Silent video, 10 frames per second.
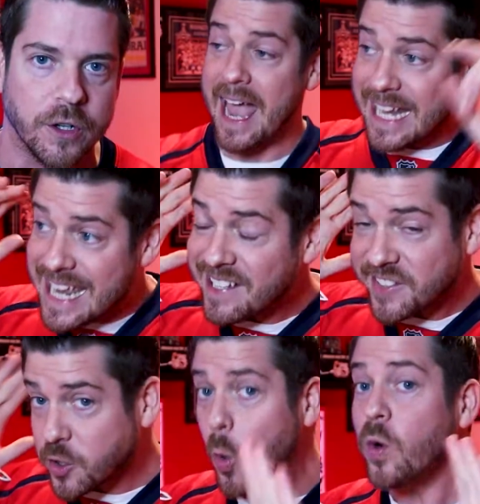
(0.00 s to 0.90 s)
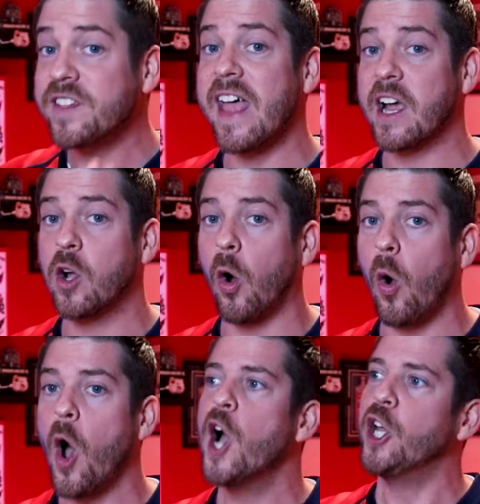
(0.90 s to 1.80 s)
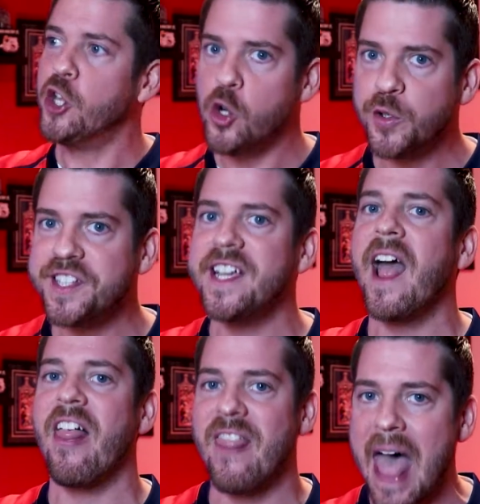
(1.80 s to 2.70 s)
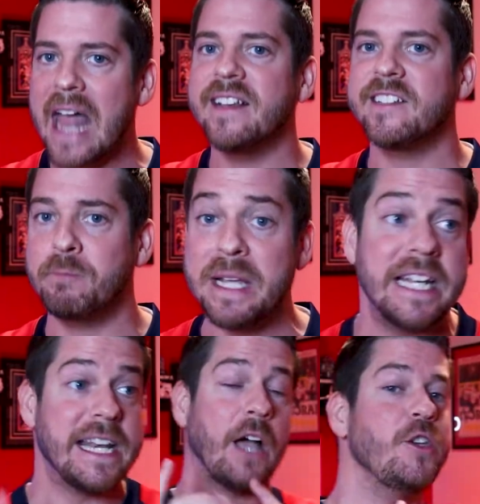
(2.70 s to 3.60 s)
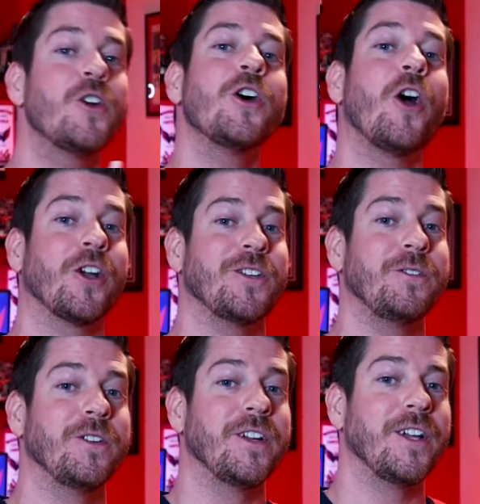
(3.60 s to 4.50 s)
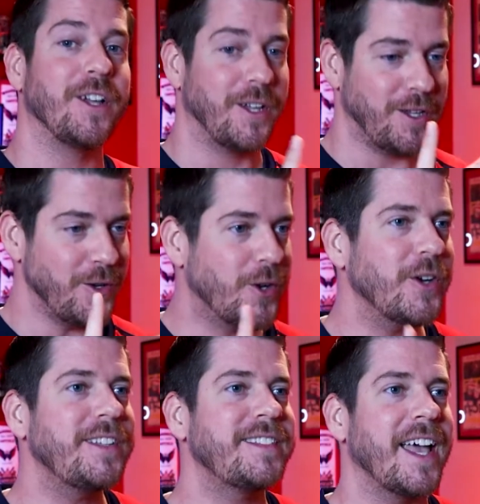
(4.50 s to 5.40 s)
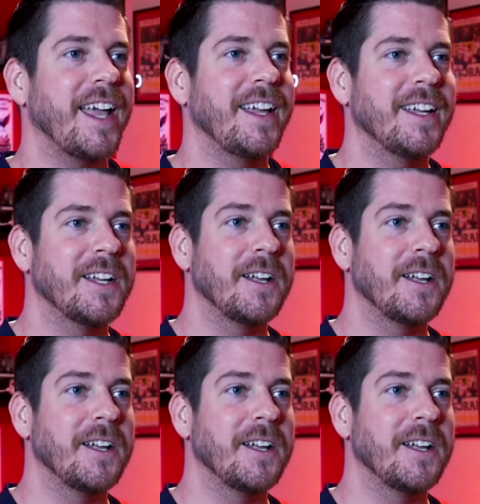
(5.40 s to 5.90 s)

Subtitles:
And he scores that goal using that speed. Now you could argue, you could say